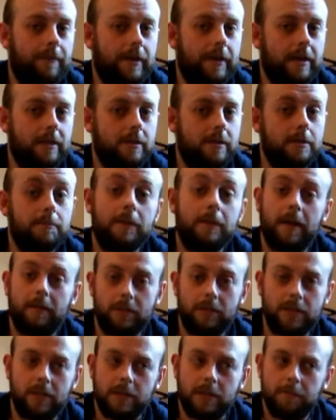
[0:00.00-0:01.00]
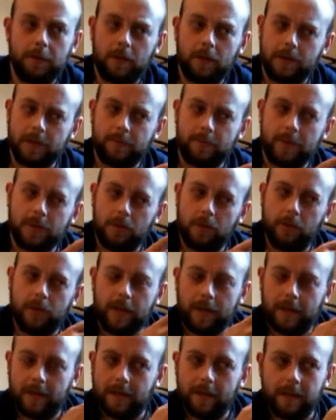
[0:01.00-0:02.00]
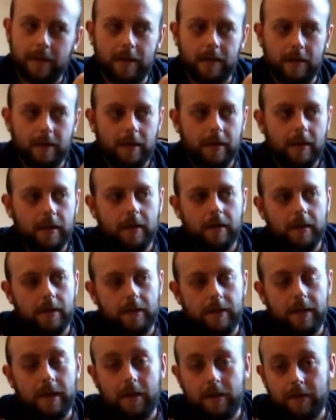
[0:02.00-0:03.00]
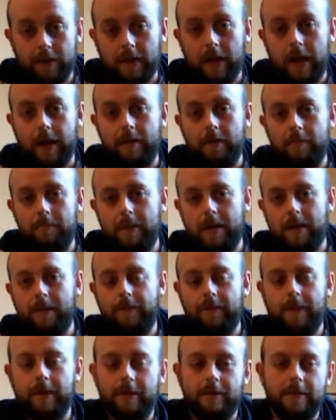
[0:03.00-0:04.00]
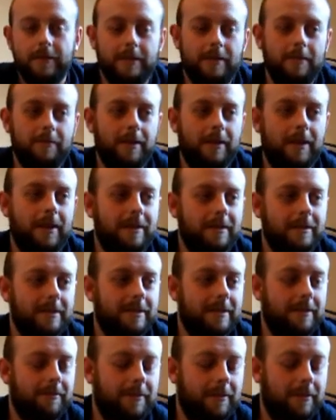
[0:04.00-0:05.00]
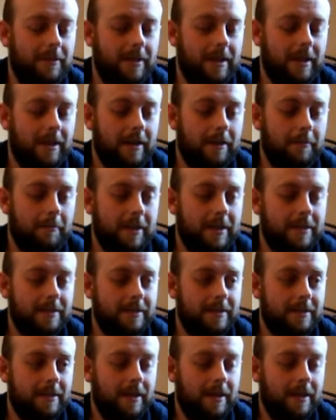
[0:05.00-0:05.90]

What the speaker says: figures, but that was just because I was looking at the other Iron Man figures that were there to see if there were any I missed.